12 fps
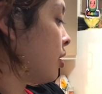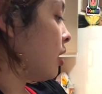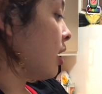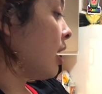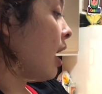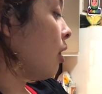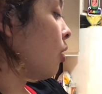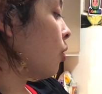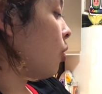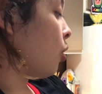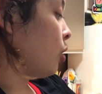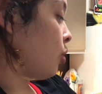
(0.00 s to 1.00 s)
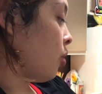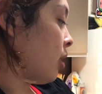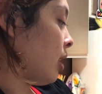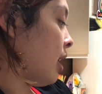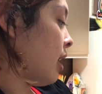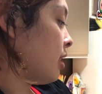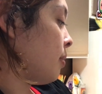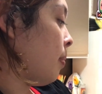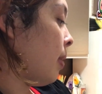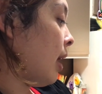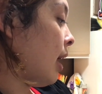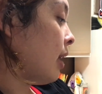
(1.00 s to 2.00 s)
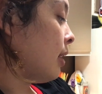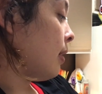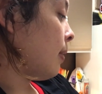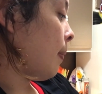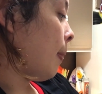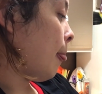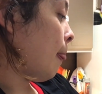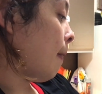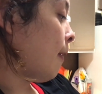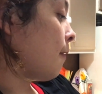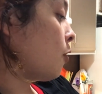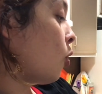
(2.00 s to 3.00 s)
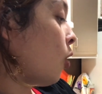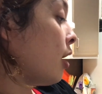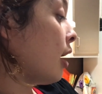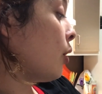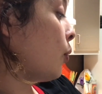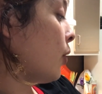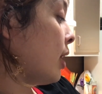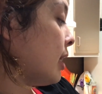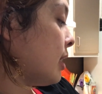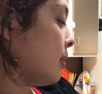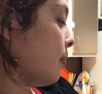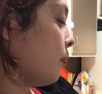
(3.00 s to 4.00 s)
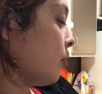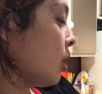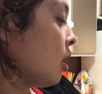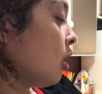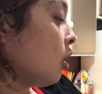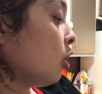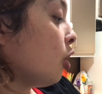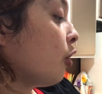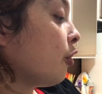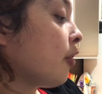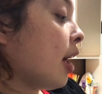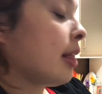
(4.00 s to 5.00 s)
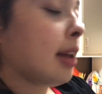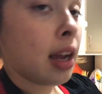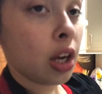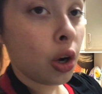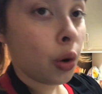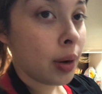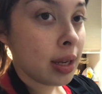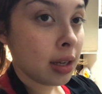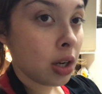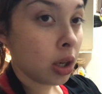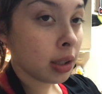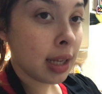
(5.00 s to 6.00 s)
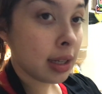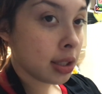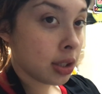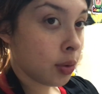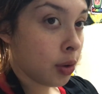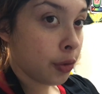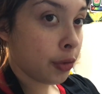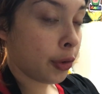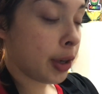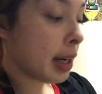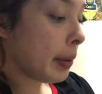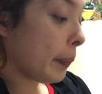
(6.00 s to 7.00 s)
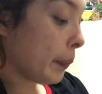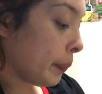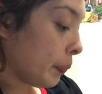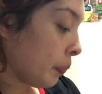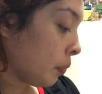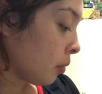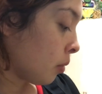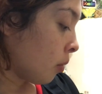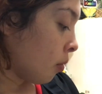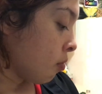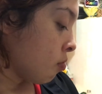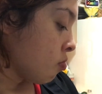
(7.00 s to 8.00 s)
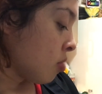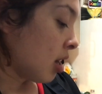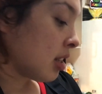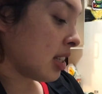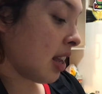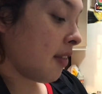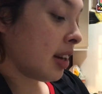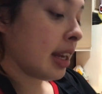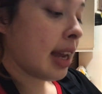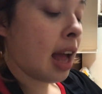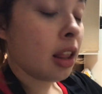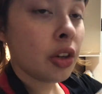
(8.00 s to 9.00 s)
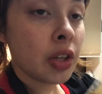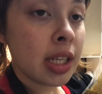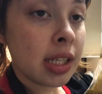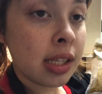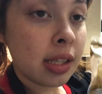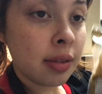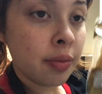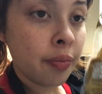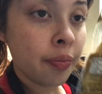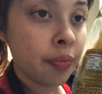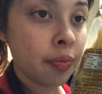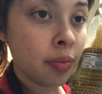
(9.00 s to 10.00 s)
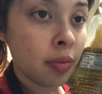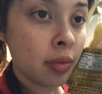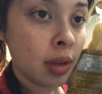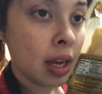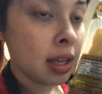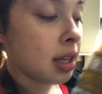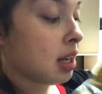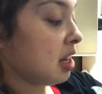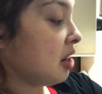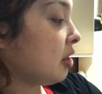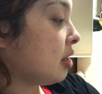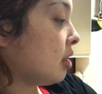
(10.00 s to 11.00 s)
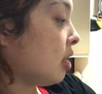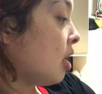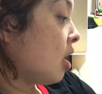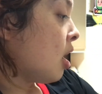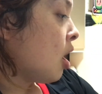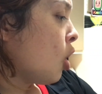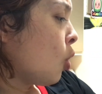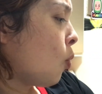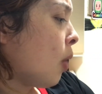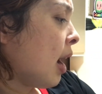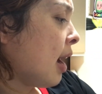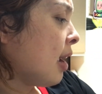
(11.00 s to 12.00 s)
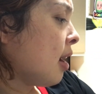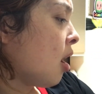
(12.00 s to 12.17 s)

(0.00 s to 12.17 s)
yellow corn tortillas, blend of corn and wheat, low fat and cholesterol free, 70 calories. And then here's why